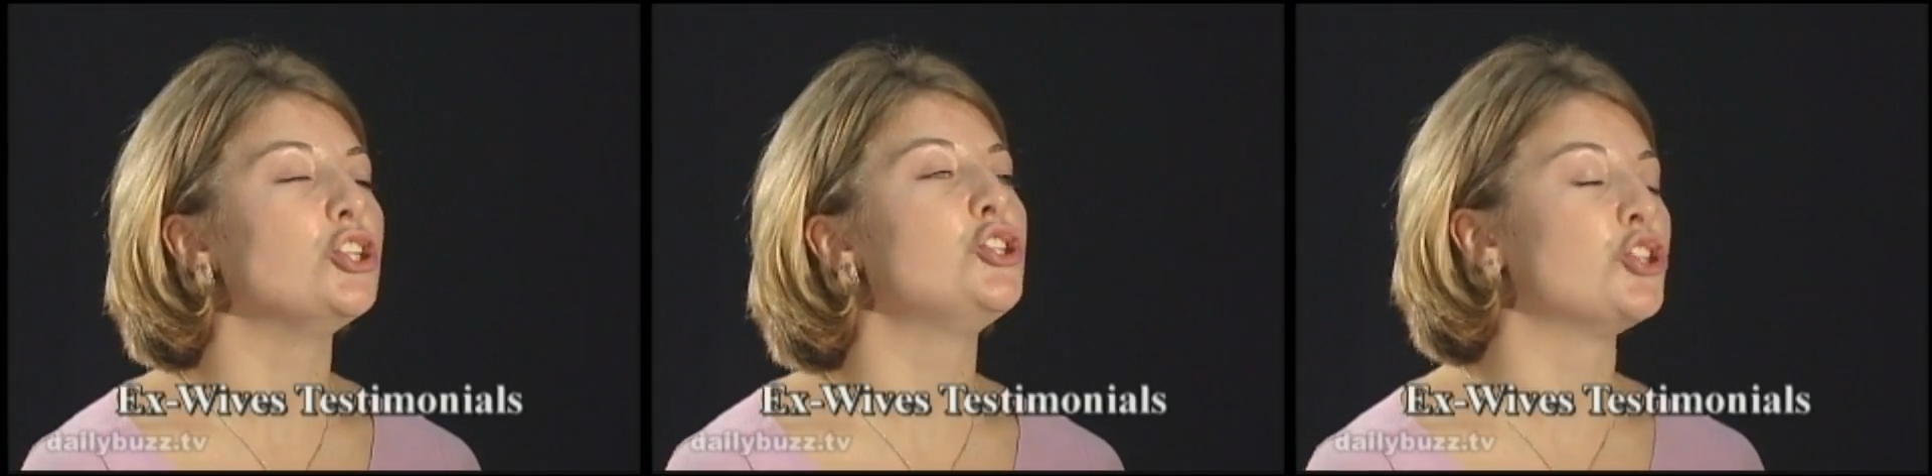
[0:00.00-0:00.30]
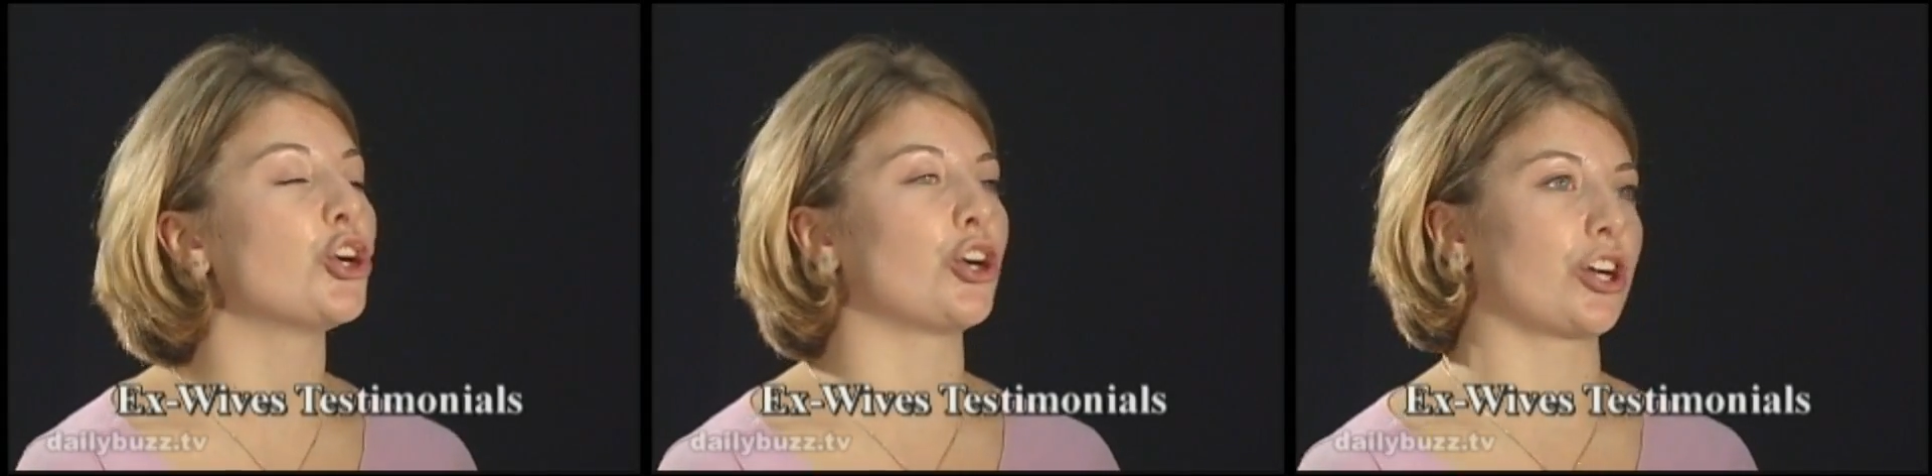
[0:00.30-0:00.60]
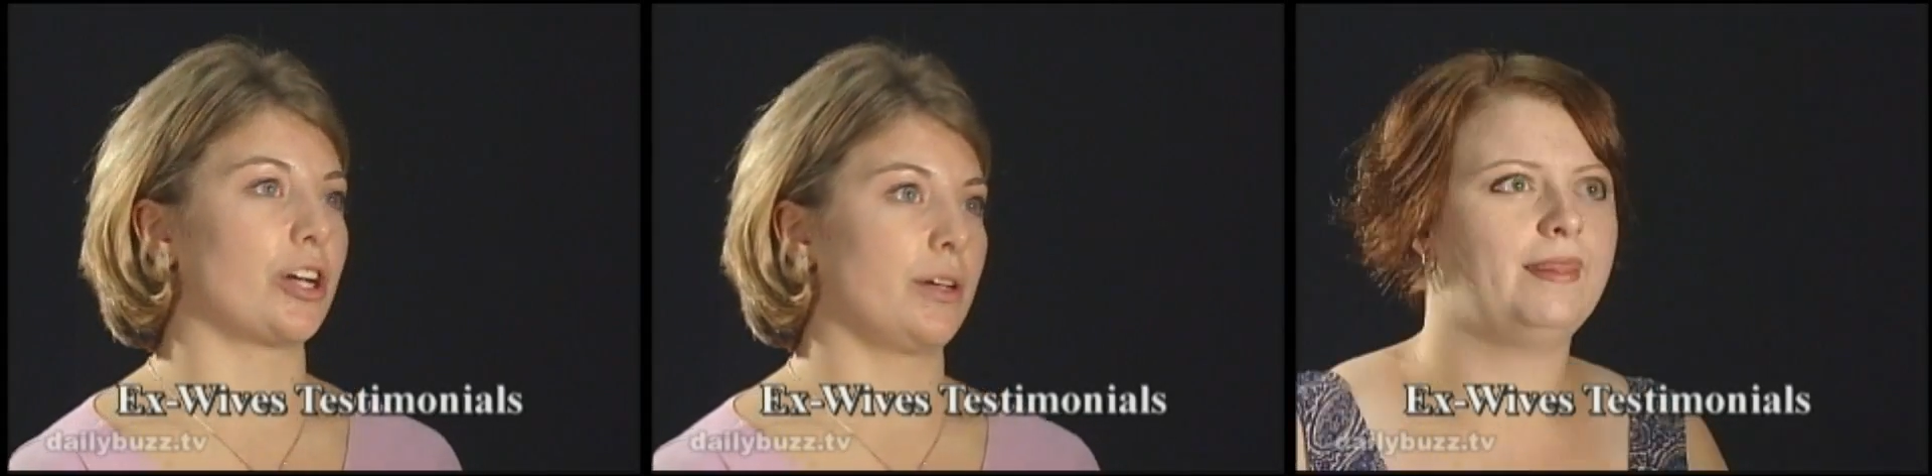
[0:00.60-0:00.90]
jerk.
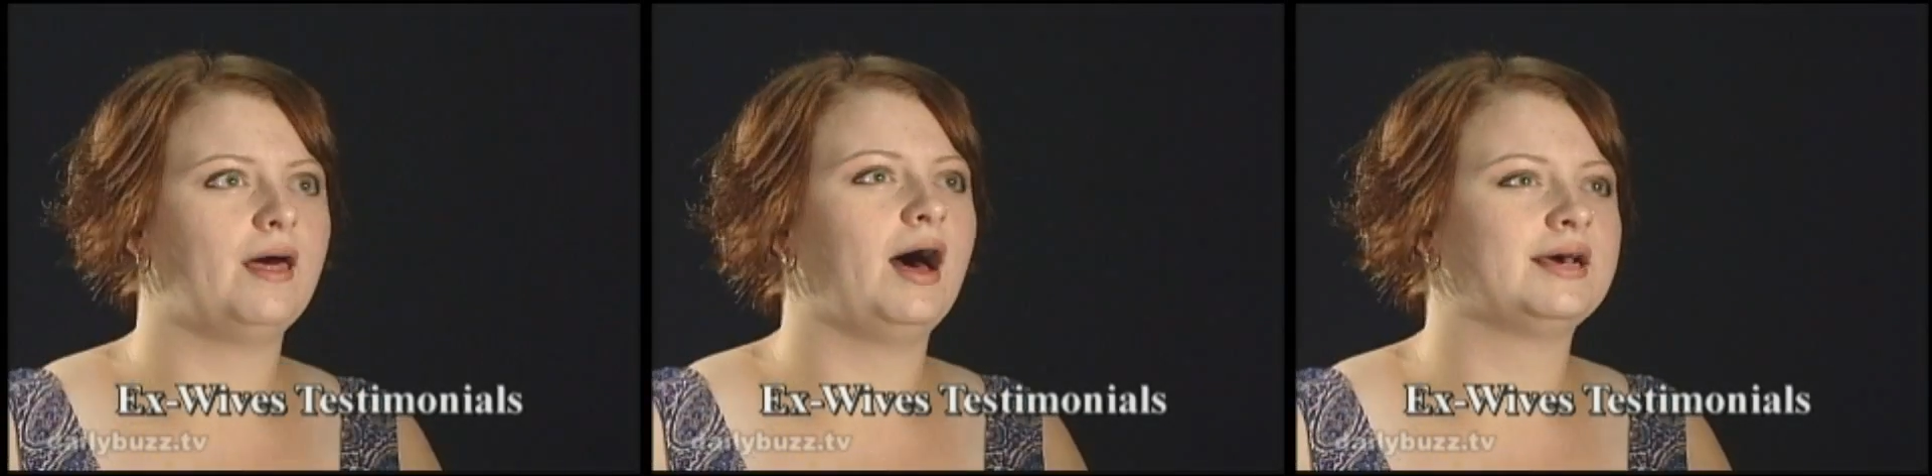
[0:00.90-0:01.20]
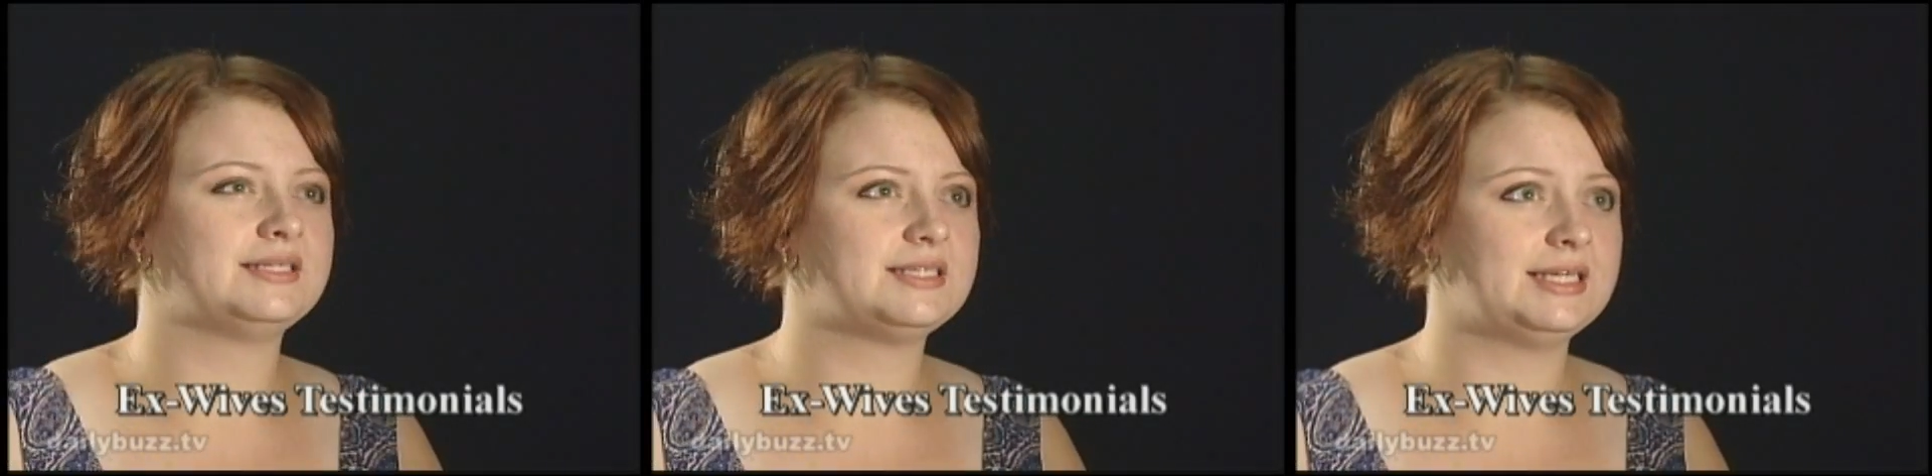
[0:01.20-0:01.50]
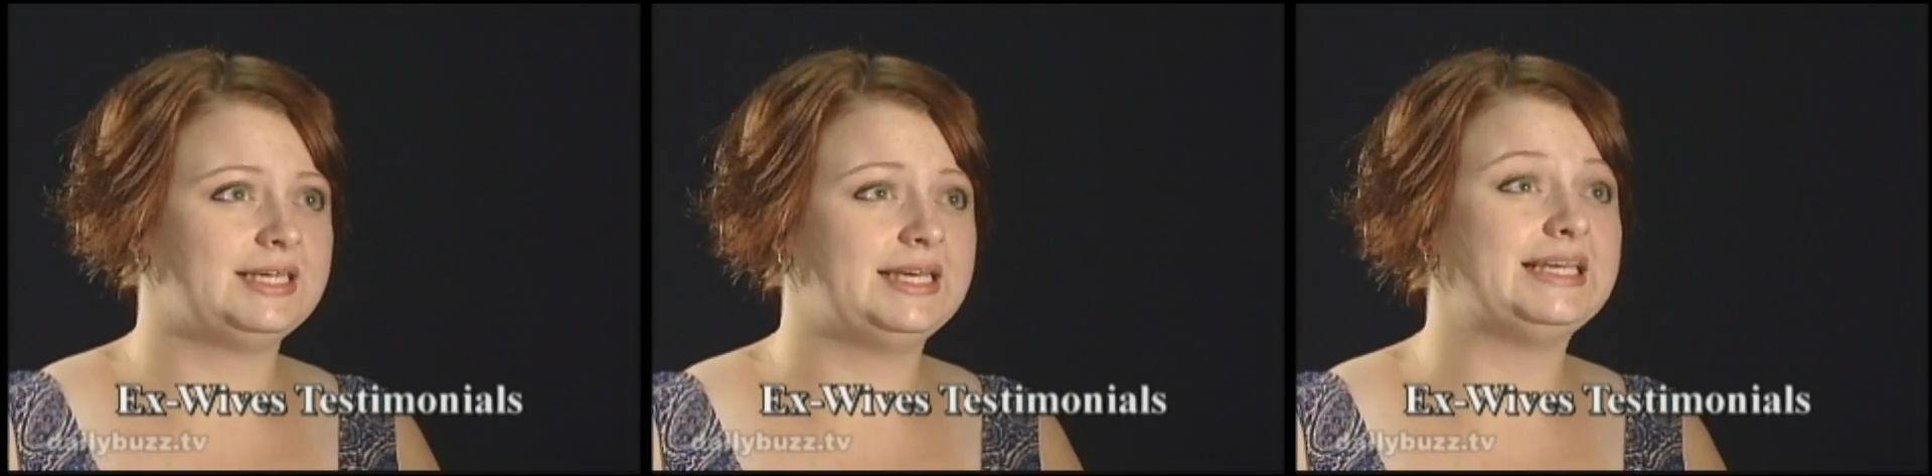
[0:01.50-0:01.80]

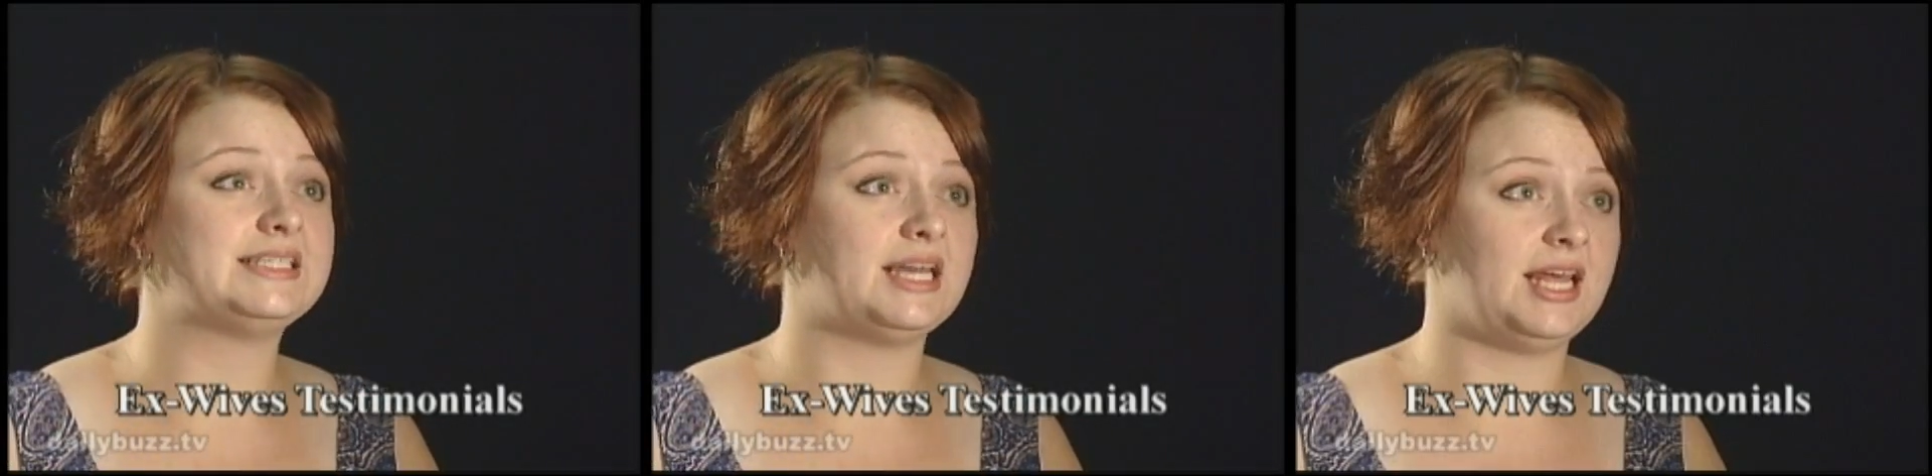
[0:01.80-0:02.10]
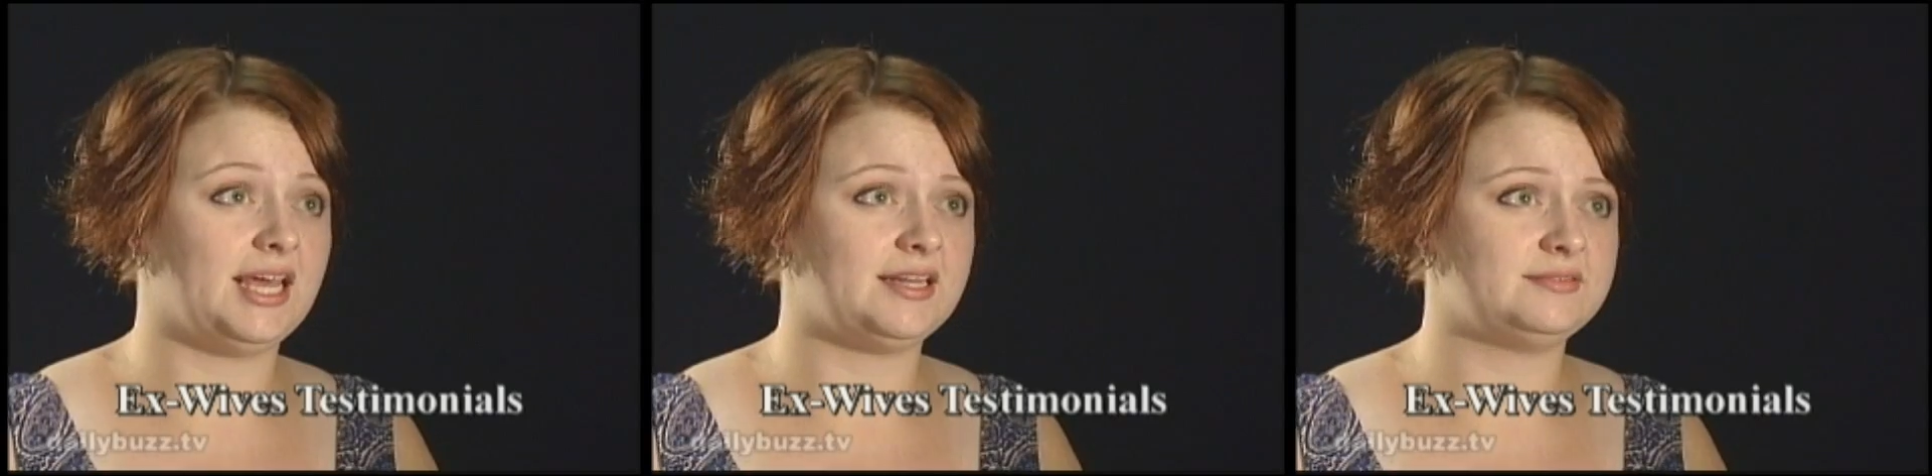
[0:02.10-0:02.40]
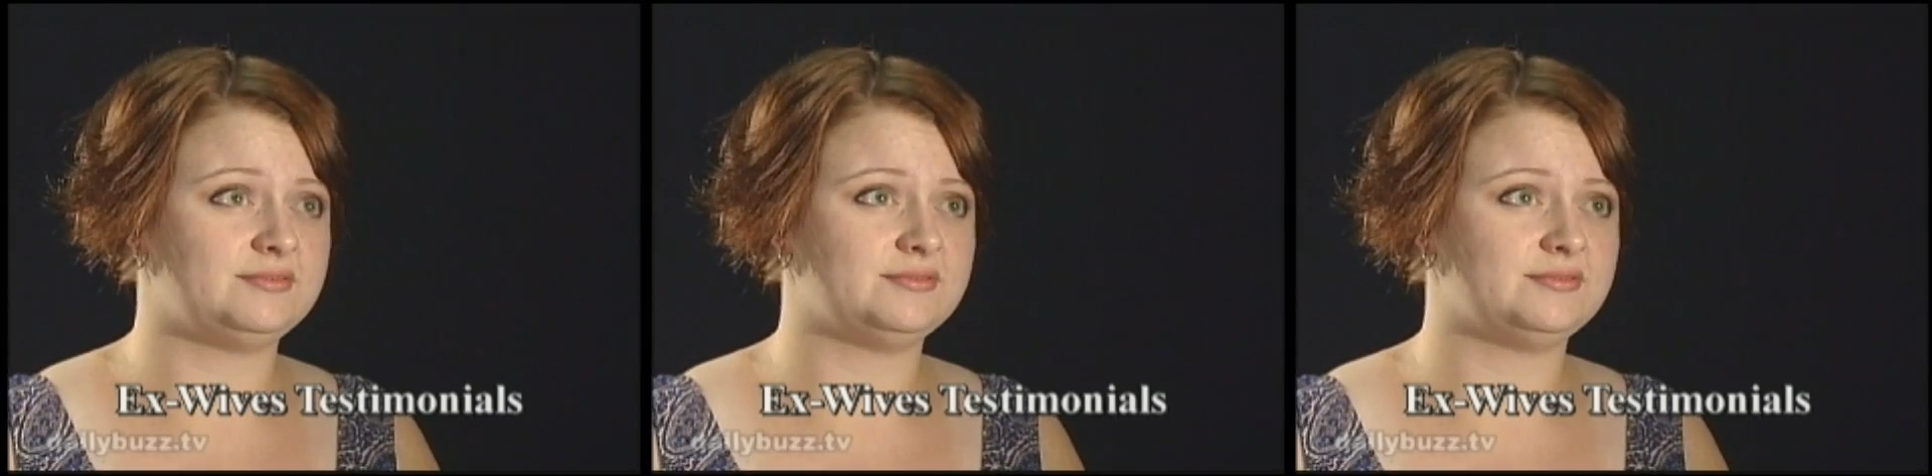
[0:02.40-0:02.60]
Honestly, he's an idiot.